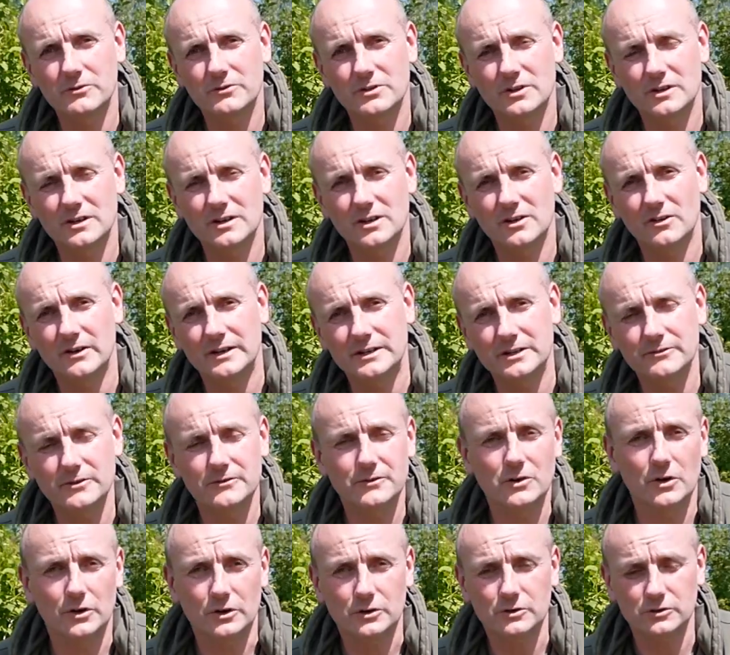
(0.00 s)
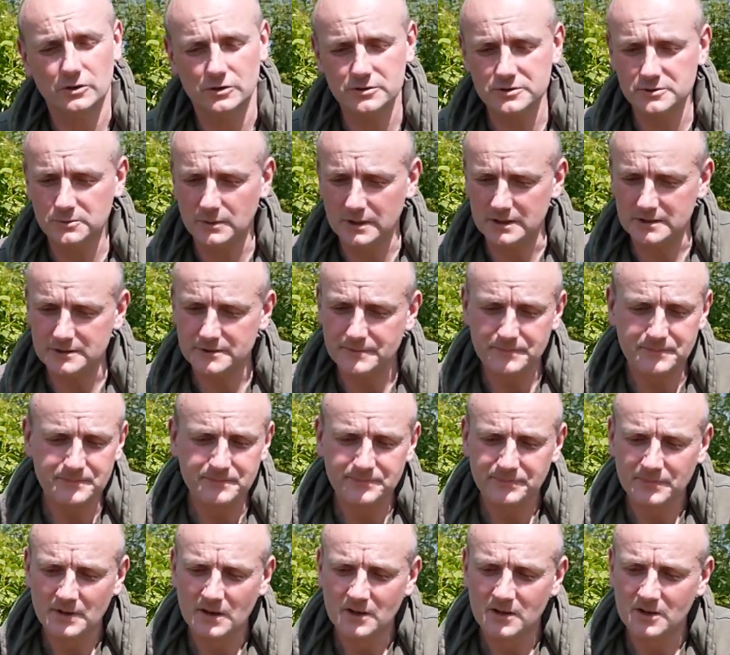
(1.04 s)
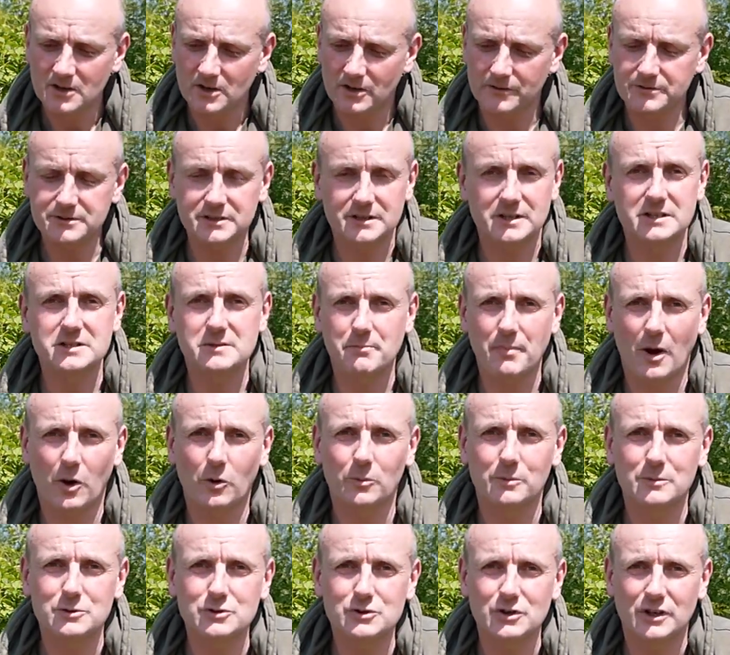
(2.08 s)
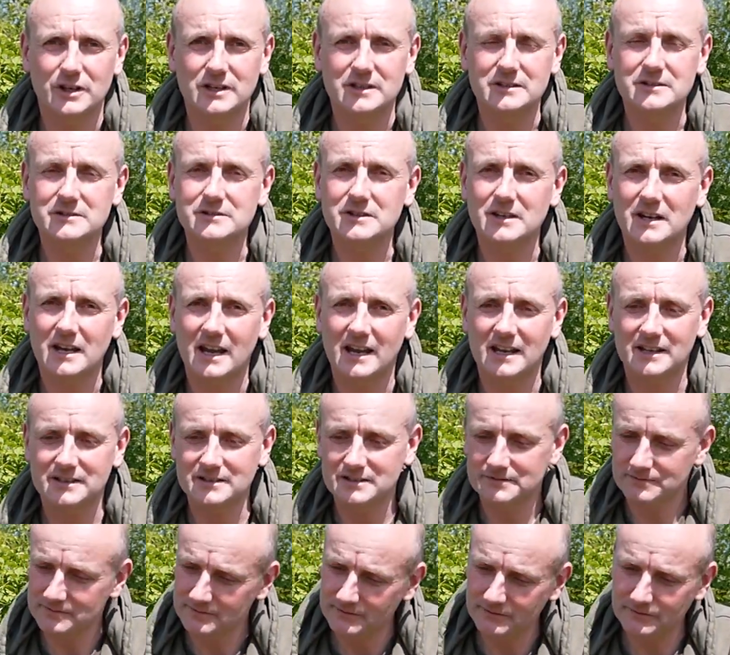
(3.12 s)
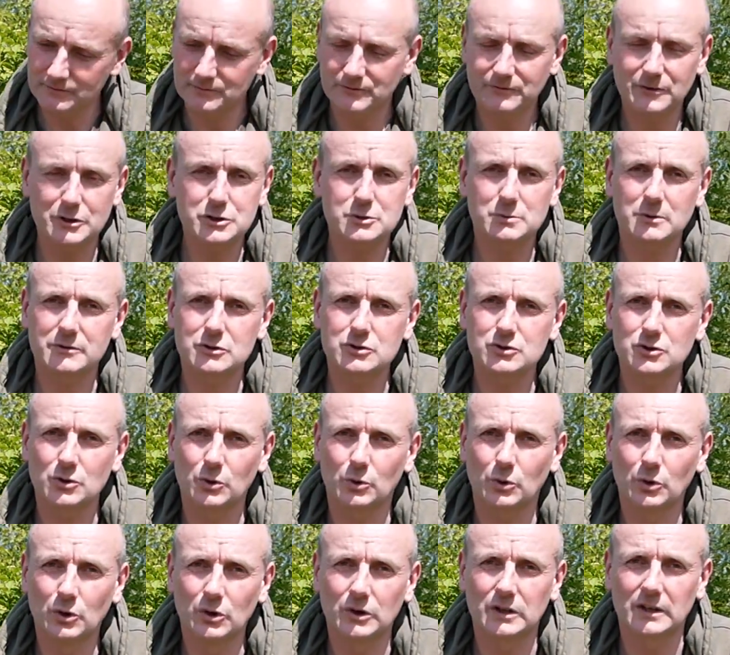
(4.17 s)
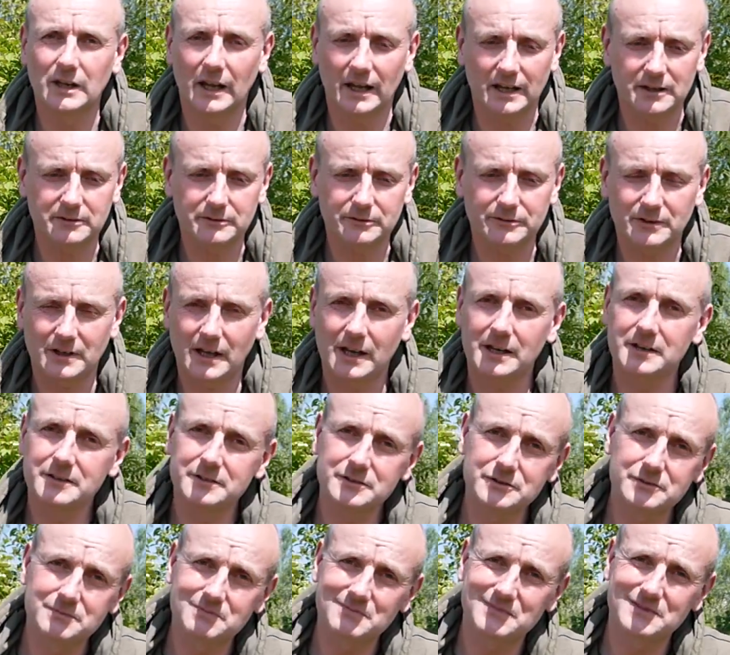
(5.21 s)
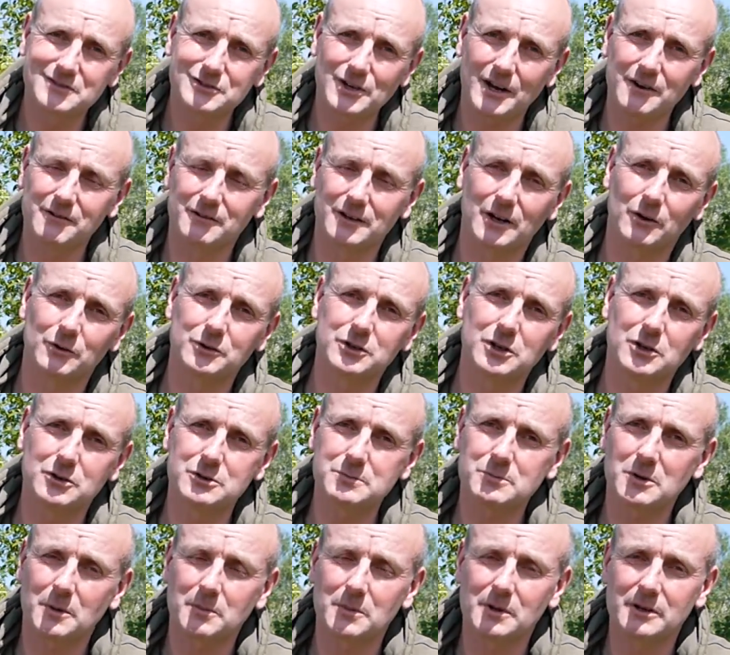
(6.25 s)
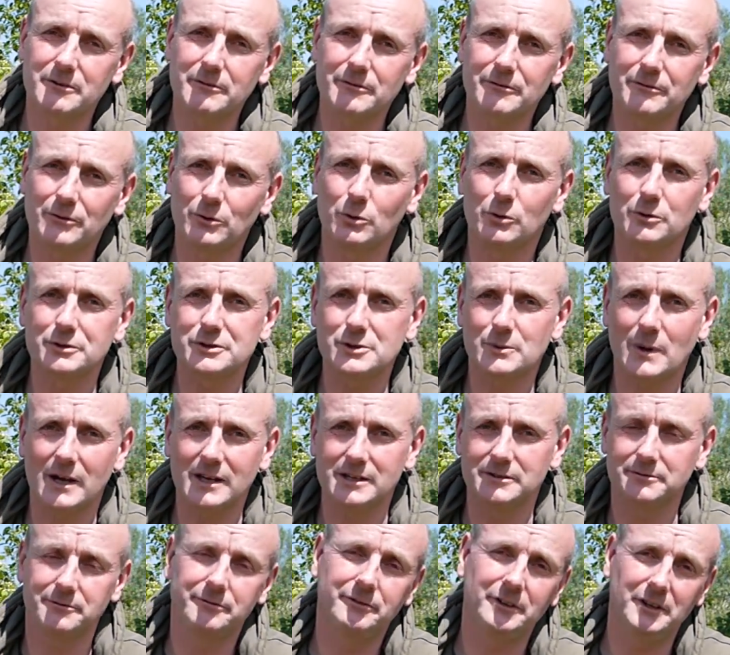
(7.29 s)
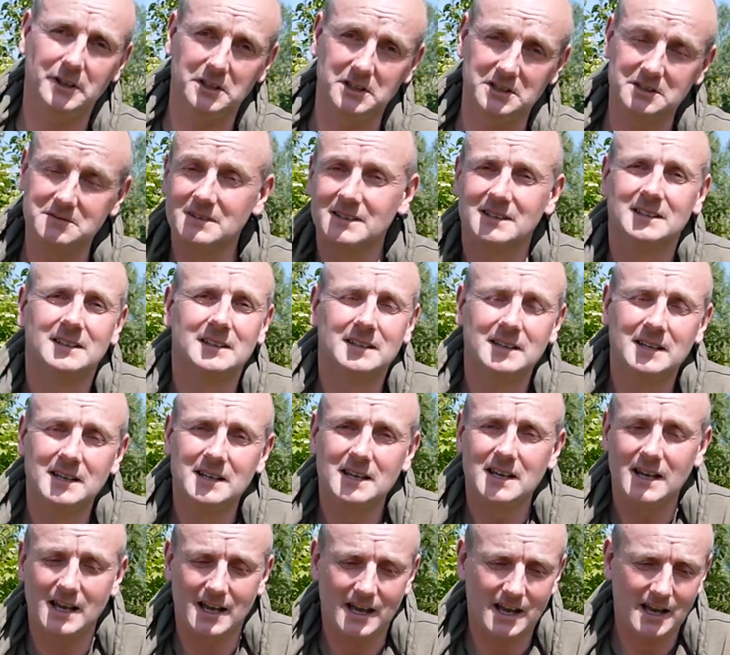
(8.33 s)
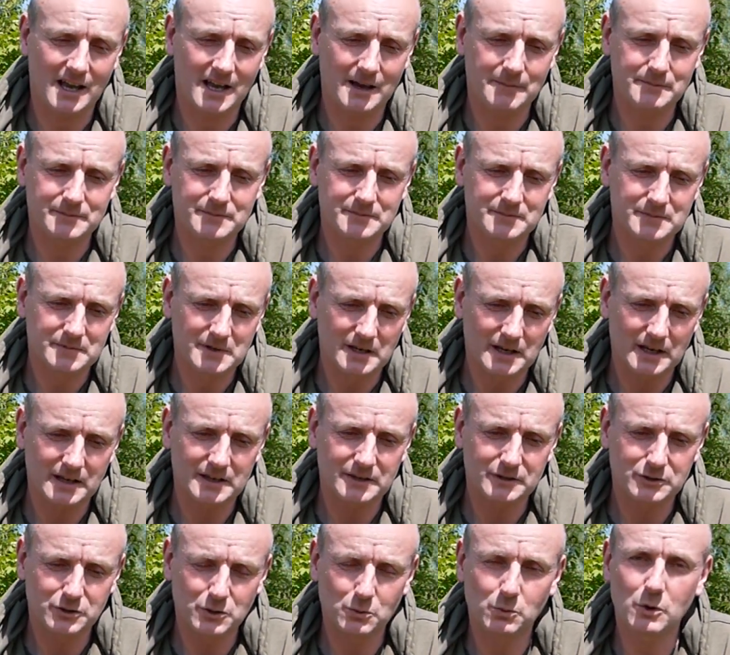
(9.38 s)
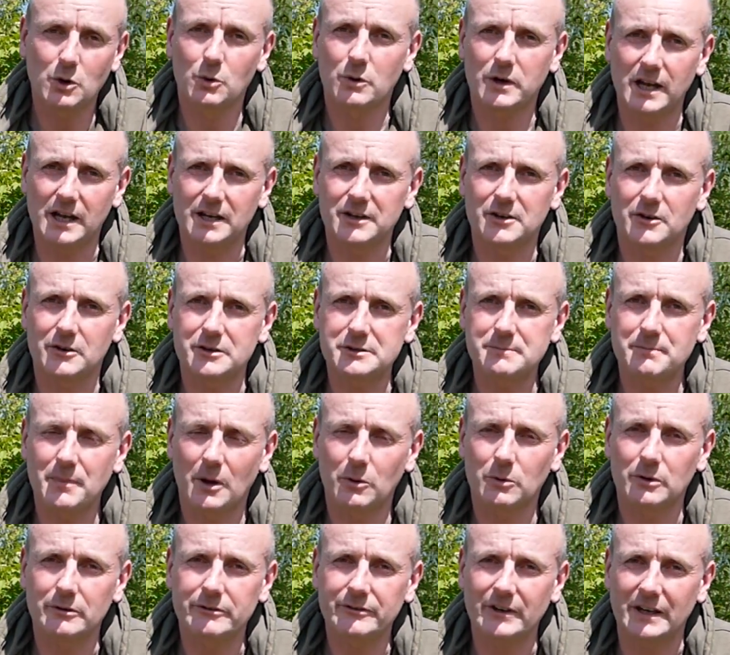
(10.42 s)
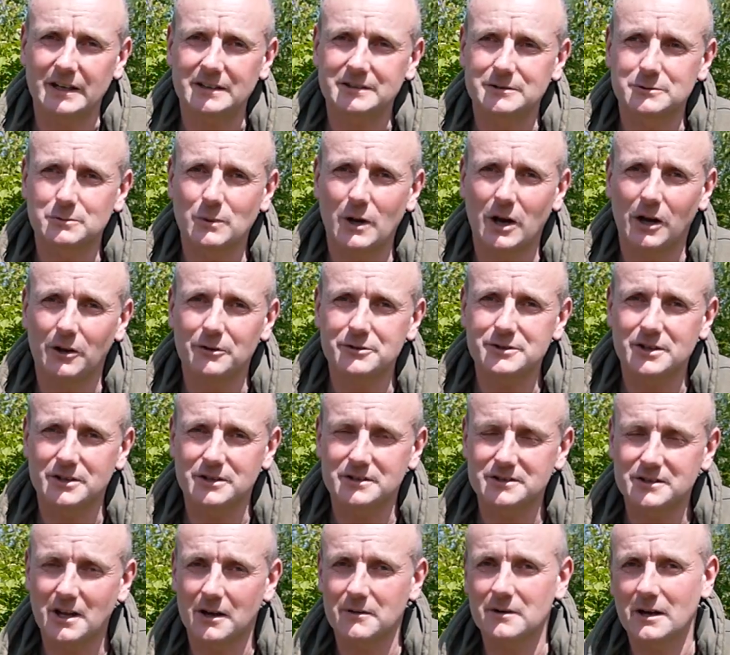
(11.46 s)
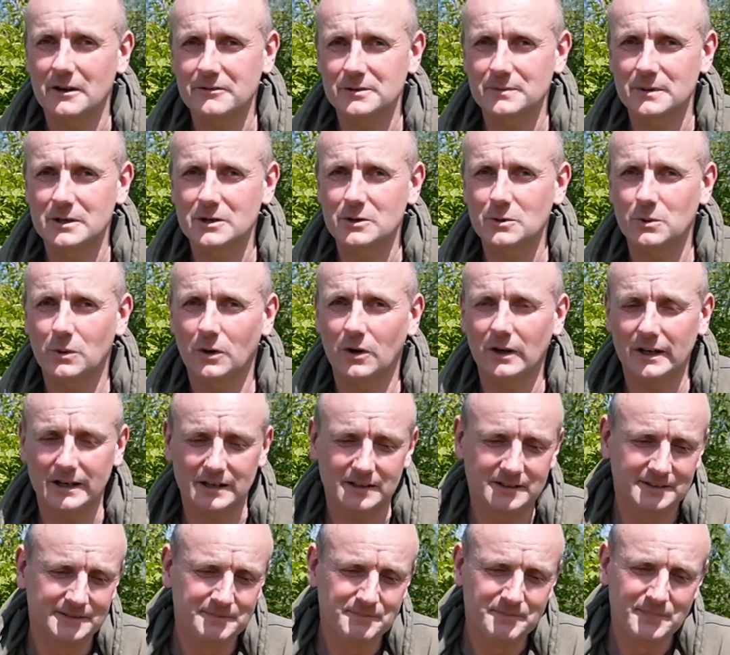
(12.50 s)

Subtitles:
over the line if you've got a crosswind. Obviously these are bolt machines and fished with a short hook length, and generally I'll use probably 4 to 8 feet. You will get a nice bolt effect as well, so you don't have to be quite